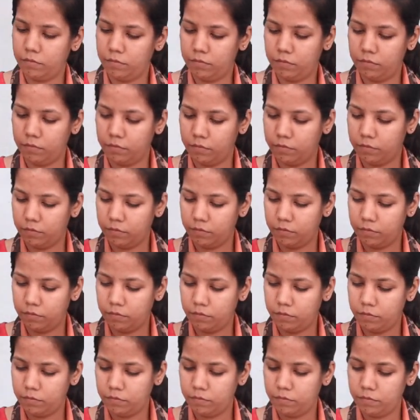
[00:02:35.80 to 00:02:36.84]

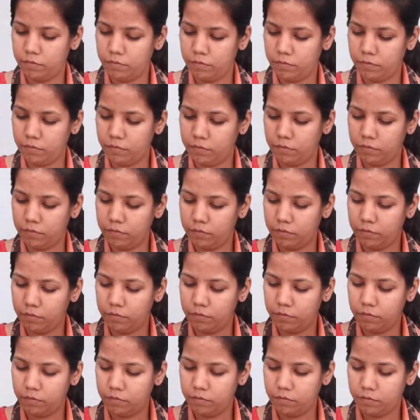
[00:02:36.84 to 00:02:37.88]

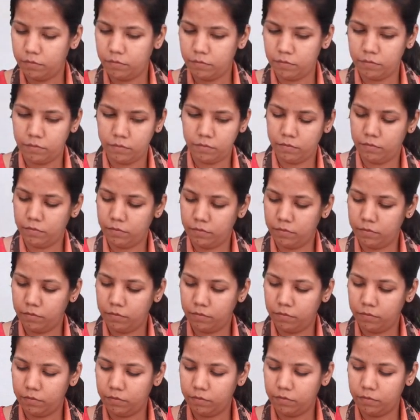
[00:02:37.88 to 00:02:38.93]

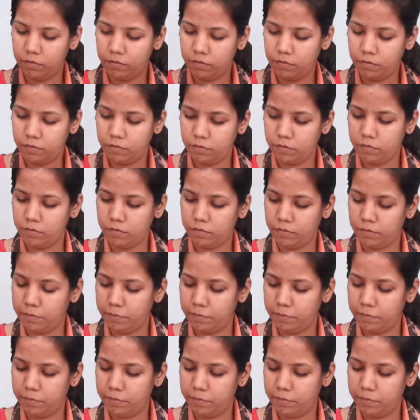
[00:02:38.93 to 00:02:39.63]
Nothing is said.